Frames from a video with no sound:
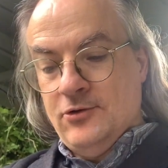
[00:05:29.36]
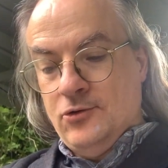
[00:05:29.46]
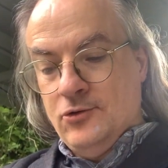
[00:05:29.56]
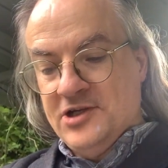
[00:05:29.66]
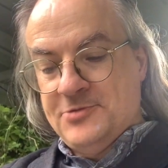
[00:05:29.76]

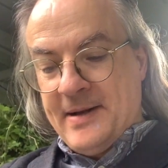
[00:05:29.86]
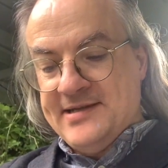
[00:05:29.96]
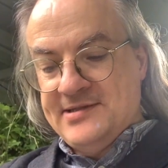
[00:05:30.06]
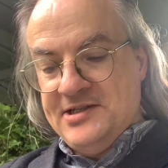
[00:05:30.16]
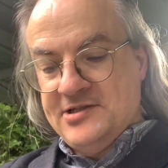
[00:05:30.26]
orc,
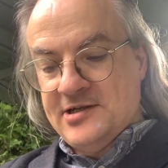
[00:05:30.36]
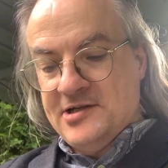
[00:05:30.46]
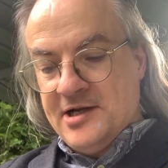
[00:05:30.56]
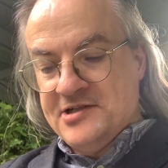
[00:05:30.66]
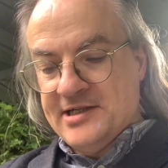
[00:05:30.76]
space ninja,
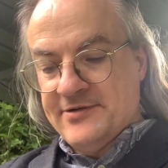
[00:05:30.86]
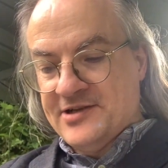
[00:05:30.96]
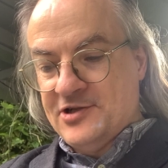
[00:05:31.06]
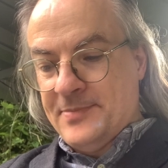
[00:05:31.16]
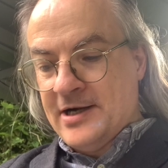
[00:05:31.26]
a generic
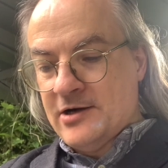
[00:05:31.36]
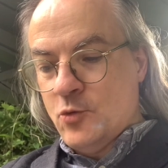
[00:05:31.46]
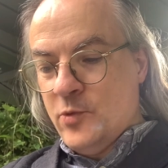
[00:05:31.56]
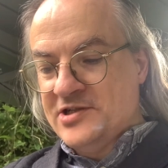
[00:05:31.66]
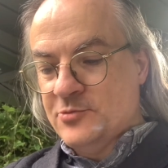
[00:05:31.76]
superhero,
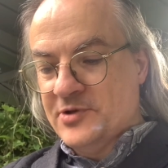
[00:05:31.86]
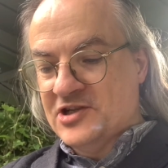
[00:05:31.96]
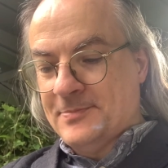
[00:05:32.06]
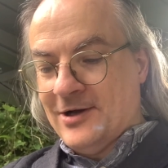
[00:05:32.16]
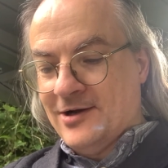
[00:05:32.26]
wizard with a
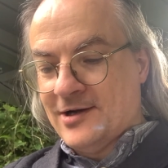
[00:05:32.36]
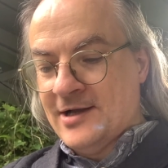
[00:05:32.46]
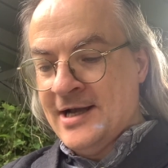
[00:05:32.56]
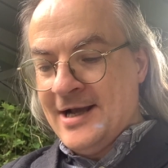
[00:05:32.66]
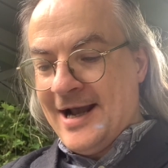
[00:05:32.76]
sparkler,
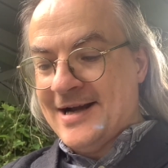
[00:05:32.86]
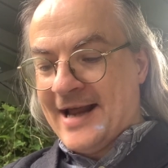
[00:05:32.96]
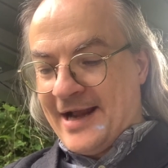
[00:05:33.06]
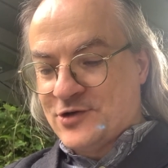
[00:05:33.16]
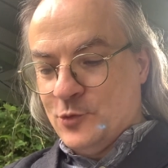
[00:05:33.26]
an
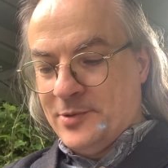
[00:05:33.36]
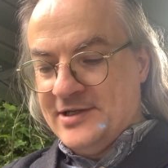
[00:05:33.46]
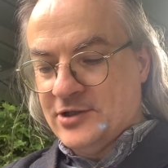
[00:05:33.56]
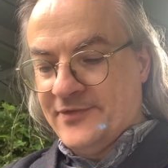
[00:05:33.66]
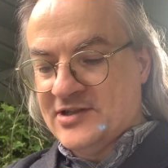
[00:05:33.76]
actual
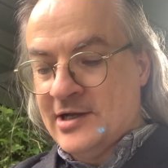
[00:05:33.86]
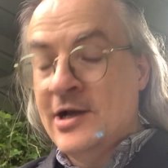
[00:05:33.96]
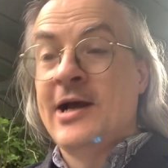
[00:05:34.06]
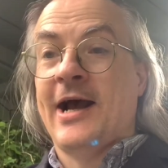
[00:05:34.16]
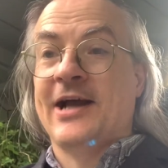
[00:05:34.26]
police officer,
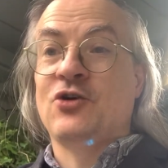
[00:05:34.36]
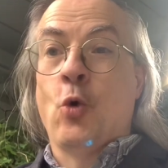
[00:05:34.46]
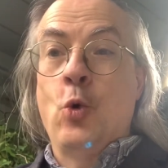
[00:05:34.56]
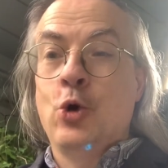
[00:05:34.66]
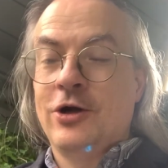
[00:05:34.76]
and
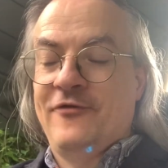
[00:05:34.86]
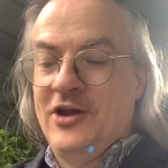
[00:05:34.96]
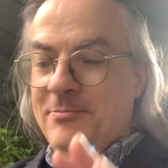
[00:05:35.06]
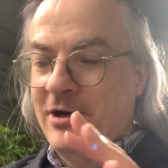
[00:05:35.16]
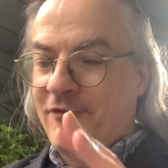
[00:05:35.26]
all of the
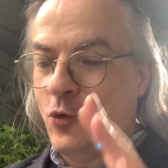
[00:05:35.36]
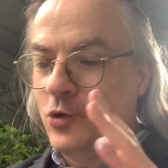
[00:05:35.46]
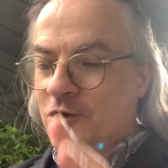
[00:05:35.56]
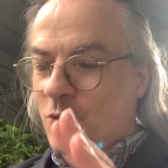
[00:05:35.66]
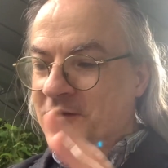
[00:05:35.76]
above
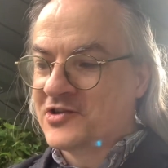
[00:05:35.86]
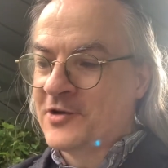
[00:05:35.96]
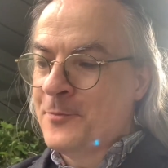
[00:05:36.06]
all at once.